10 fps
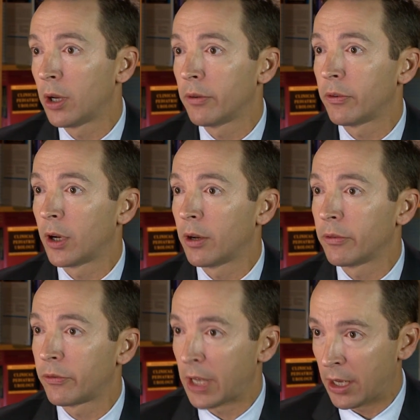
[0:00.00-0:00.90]

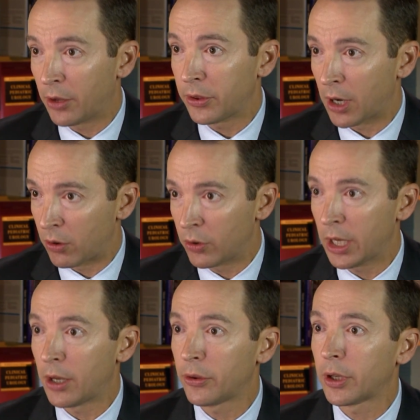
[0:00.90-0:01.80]
of health, our own
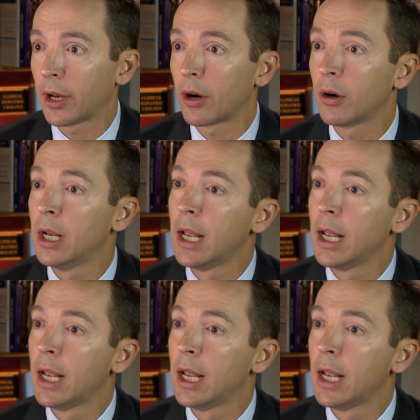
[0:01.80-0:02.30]
health care,